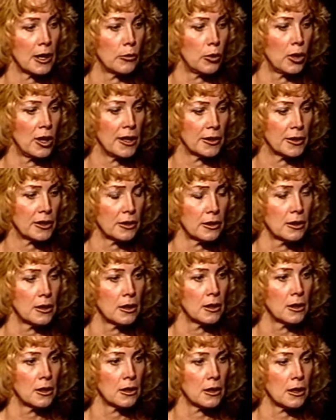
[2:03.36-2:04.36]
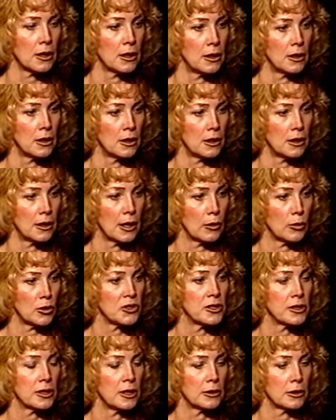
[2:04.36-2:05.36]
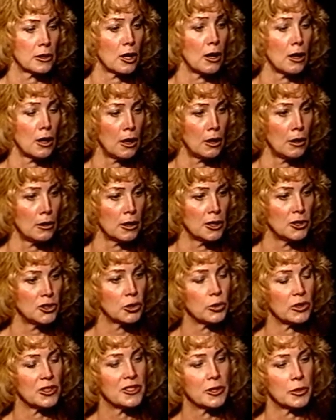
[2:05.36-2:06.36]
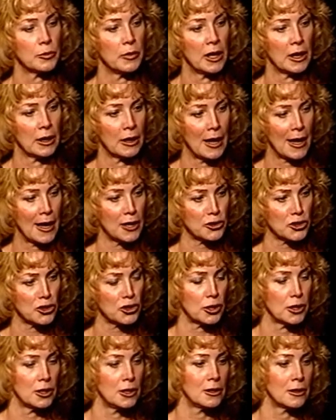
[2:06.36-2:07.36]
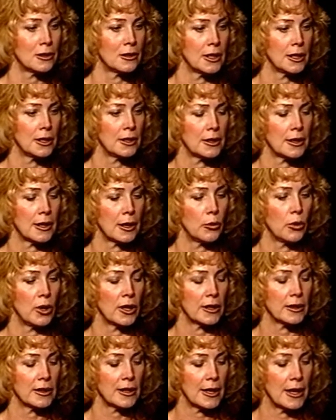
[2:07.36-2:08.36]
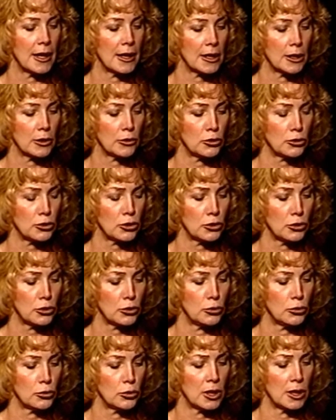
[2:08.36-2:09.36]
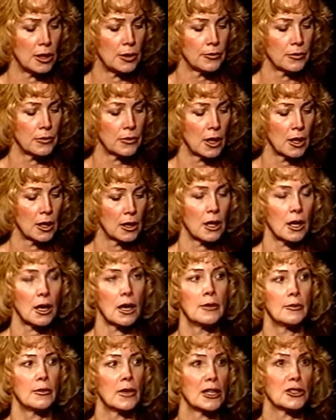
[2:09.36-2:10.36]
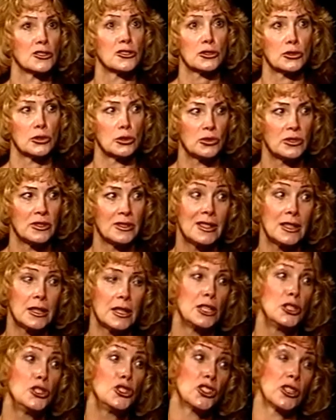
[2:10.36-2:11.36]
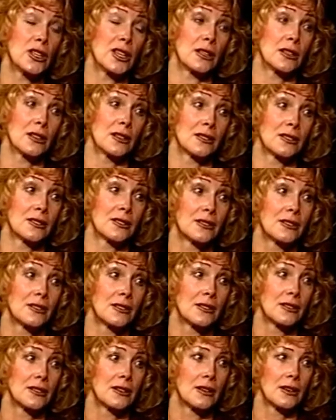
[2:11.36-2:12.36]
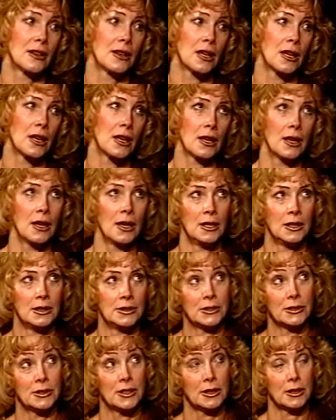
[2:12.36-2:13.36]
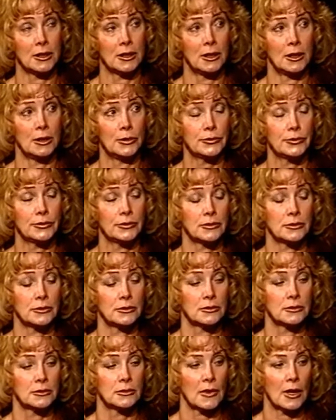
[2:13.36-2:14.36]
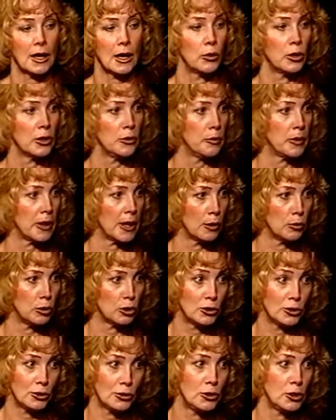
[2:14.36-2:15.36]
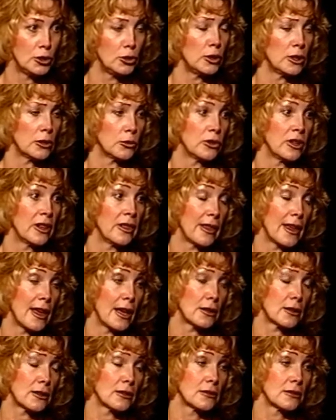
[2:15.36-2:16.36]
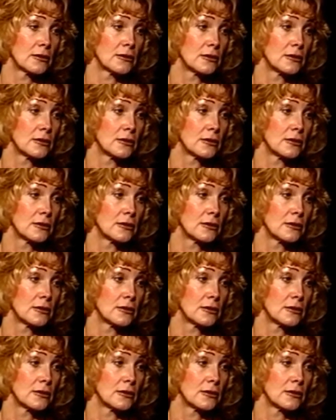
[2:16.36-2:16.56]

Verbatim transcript: I wanted, uh, I was in college, was in my last year, and I wanted to get into uh, my student teaching. Mm-hmm. And uh, I wouldn't be able to do it with that.